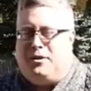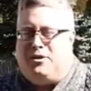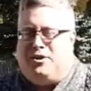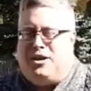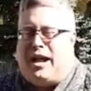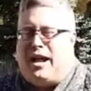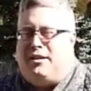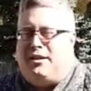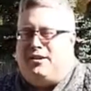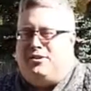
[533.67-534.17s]
the
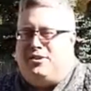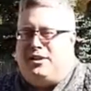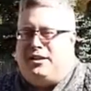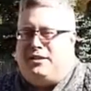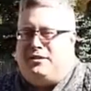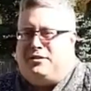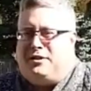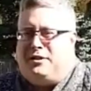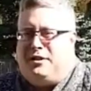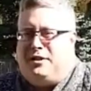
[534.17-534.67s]
challenge
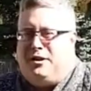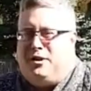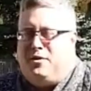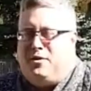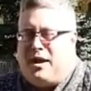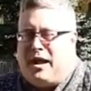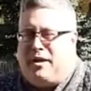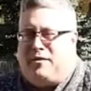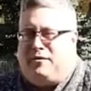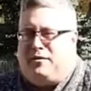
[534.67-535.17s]
is
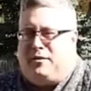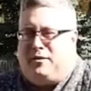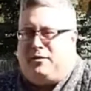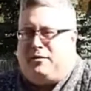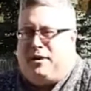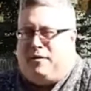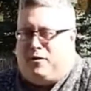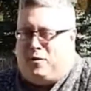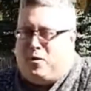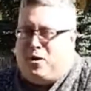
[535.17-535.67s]
you'd have
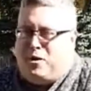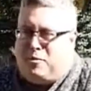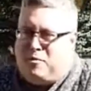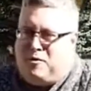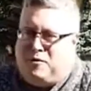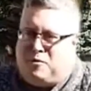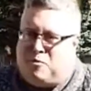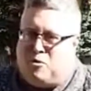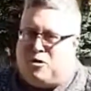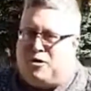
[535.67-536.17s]
to, if you wanted
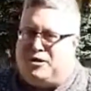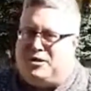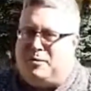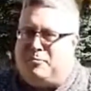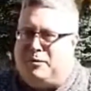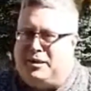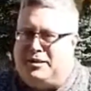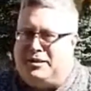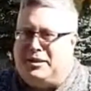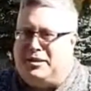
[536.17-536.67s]
to move your mortgage
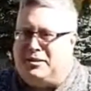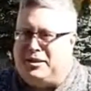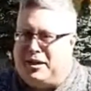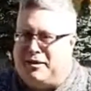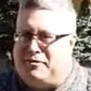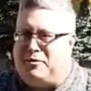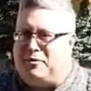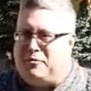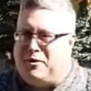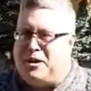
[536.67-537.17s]
someplace else,
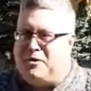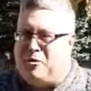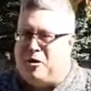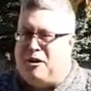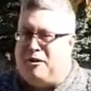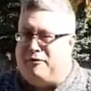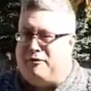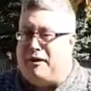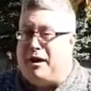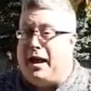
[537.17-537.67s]
you'd have to
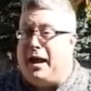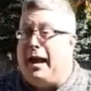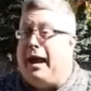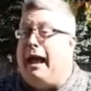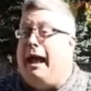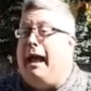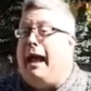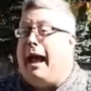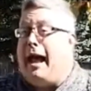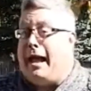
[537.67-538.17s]
requalify
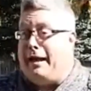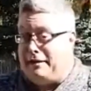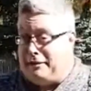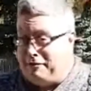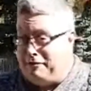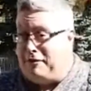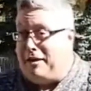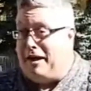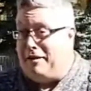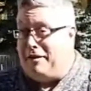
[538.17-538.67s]

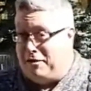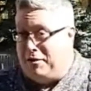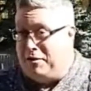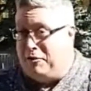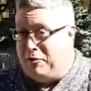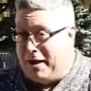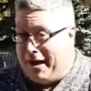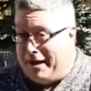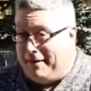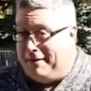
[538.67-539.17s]
at the
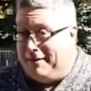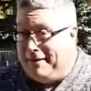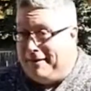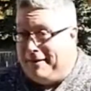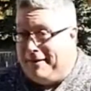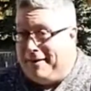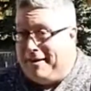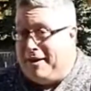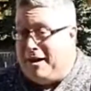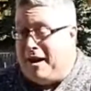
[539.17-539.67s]
5-year rate
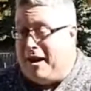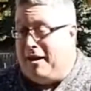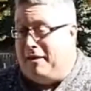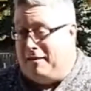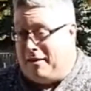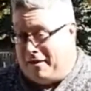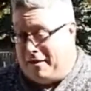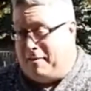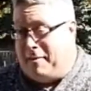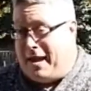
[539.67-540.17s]

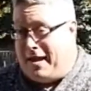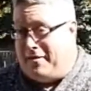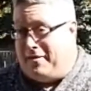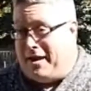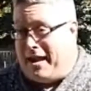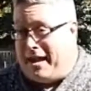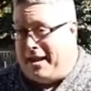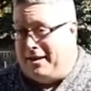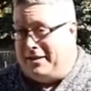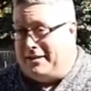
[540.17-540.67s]
that the Bank
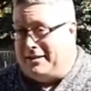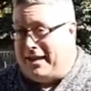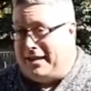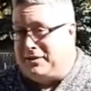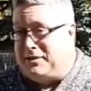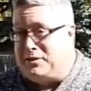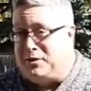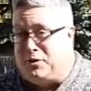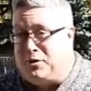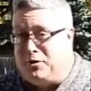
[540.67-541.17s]
of Canada
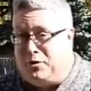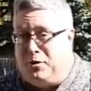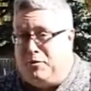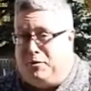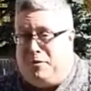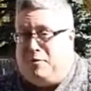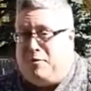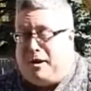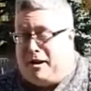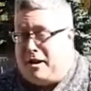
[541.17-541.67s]
sets. So
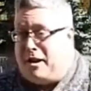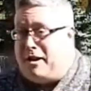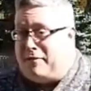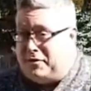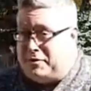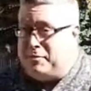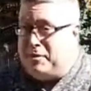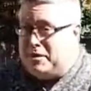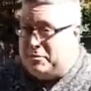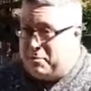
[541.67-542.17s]
you may not
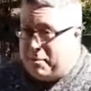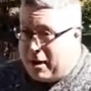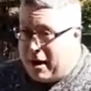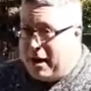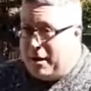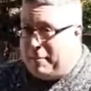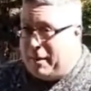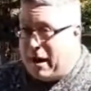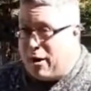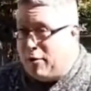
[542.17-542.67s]
have as much
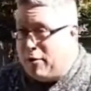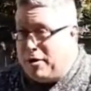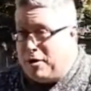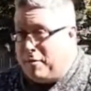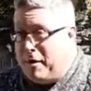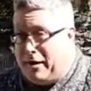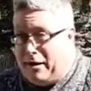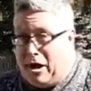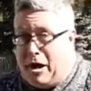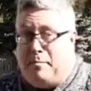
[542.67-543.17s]
buying power,
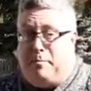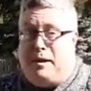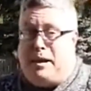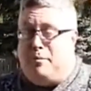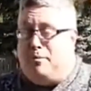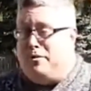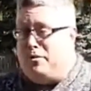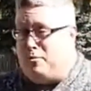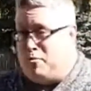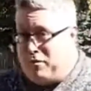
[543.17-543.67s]
and you might not
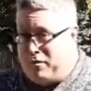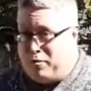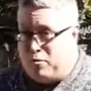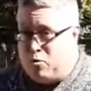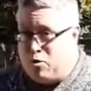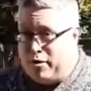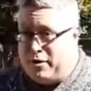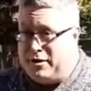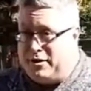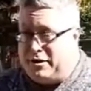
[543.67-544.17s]
be able to move
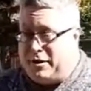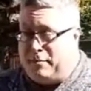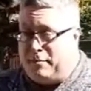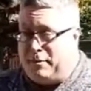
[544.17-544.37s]
your mortgage